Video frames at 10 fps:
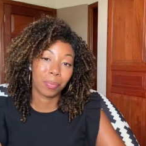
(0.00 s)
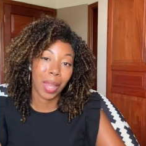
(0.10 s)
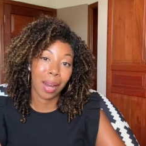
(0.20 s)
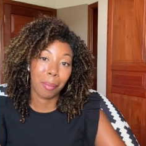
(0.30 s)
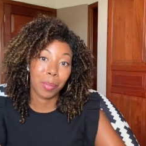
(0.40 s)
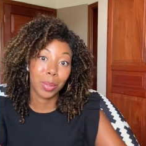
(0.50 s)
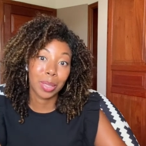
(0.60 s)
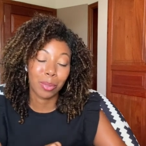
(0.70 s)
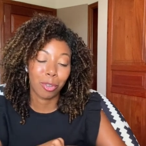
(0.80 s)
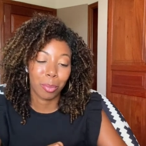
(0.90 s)
that I'm
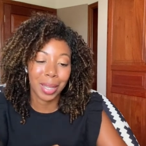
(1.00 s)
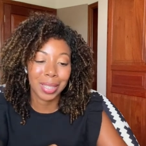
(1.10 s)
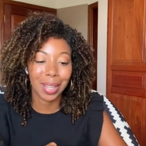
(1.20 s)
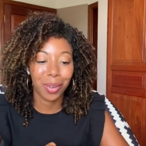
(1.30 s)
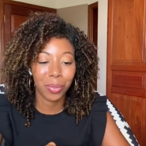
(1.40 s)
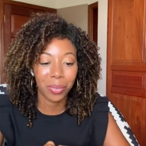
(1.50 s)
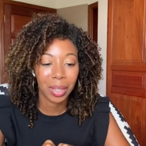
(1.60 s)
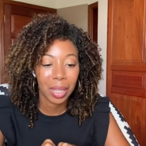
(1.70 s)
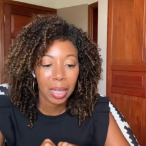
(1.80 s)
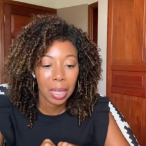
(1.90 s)
building for myself.
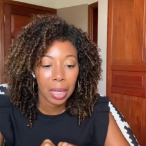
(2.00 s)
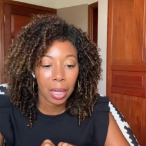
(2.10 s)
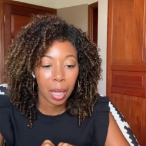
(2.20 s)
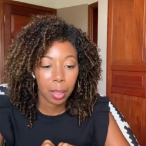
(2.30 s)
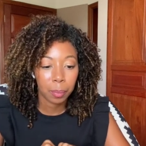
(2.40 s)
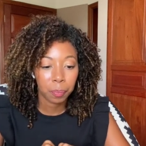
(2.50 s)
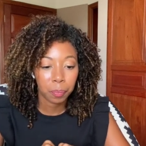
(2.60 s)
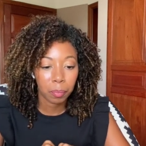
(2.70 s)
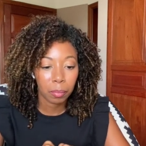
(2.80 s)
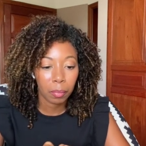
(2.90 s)

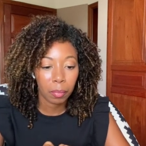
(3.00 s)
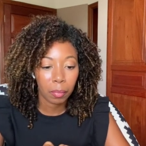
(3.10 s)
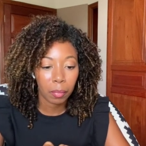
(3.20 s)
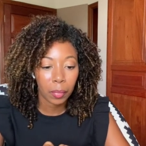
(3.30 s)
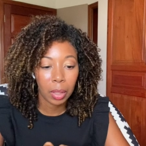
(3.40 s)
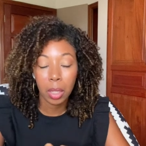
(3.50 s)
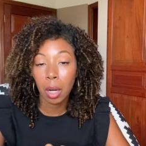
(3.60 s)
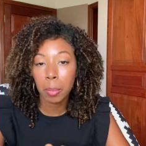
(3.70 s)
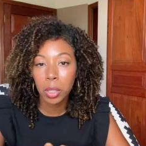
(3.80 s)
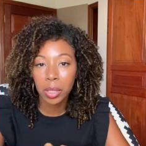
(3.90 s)
Um, the
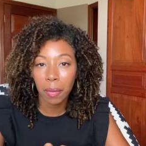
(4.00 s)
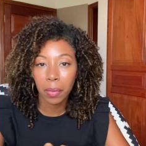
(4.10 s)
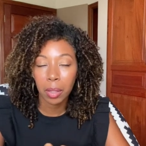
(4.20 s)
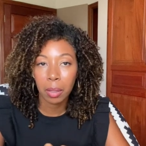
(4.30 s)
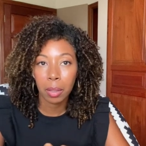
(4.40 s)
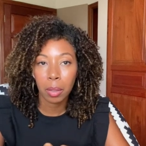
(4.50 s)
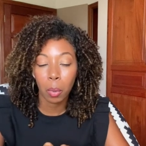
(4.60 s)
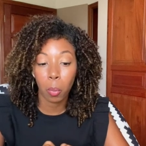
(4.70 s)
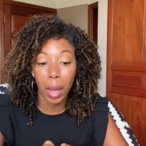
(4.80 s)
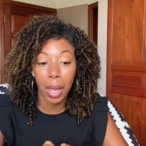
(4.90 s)
number seven
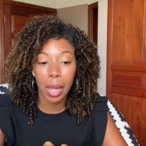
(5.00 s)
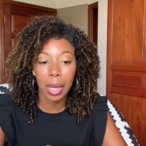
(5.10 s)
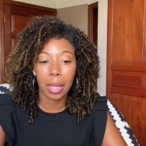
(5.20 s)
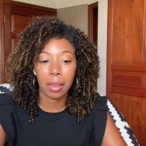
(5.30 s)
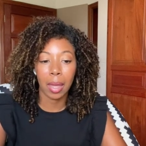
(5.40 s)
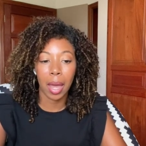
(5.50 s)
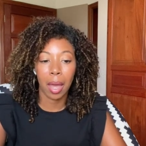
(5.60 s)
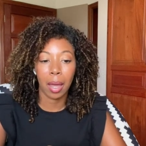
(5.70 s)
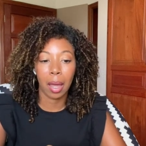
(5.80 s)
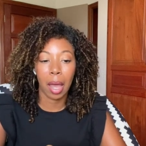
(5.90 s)
way
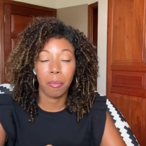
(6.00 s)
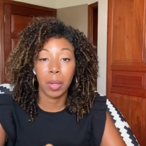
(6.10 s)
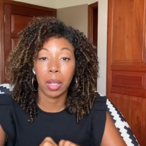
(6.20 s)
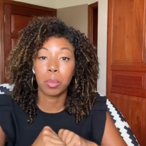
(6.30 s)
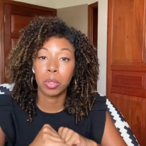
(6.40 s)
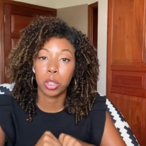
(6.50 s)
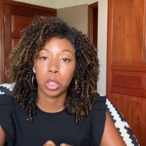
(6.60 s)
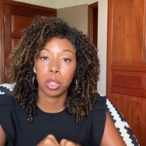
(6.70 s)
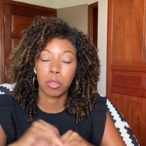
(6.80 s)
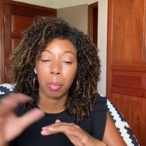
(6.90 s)
that I've been able to
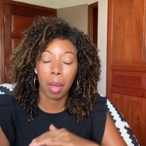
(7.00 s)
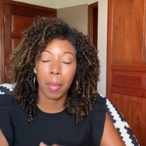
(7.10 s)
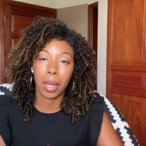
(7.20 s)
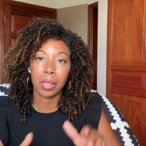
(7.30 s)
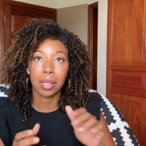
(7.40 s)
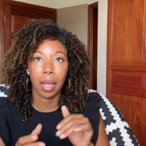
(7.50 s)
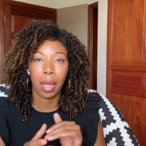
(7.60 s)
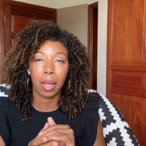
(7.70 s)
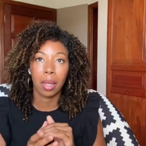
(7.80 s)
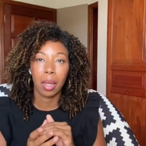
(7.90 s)
shift my
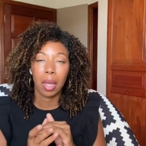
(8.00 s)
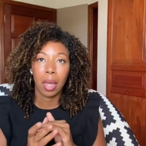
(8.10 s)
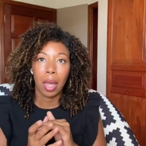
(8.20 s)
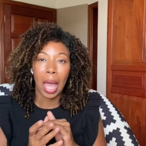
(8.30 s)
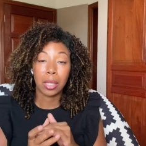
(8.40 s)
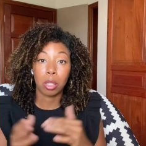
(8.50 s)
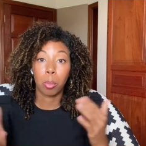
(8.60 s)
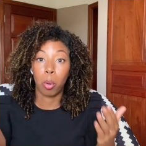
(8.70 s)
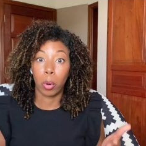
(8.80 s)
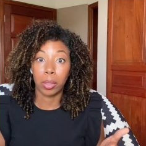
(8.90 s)
mindset and
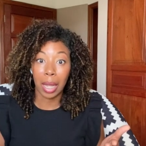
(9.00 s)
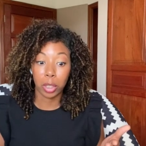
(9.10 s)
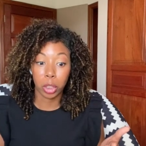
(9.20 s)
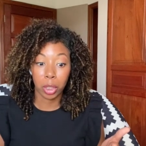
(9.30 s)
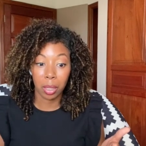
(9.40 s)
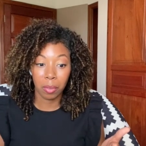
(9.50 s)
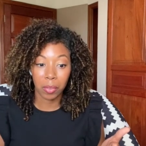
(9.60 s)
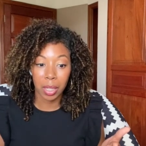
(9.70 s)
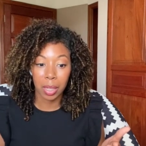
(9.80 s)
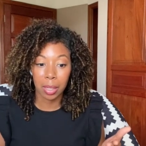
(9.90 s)
support that
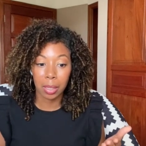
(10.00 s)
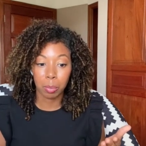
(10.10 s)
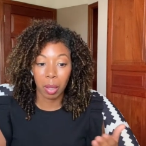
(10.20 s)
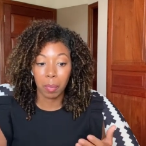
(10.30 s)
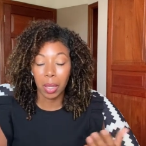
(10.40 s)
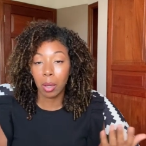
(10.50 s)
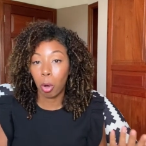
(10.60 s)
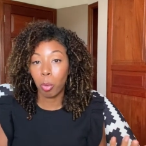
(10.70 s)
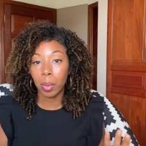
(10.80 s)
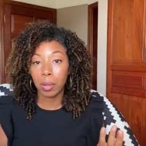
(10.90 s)
shift is by being
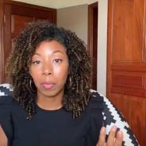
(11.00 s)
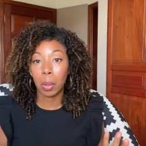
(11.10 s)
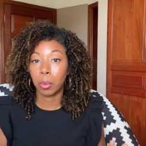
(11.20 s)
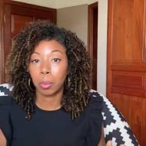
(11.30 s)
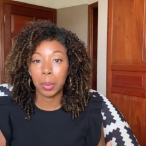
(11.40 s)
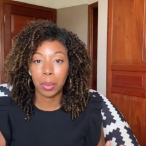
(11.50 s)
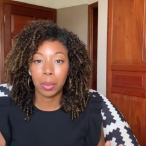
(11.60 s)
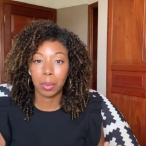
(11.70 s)
open and vulnerable,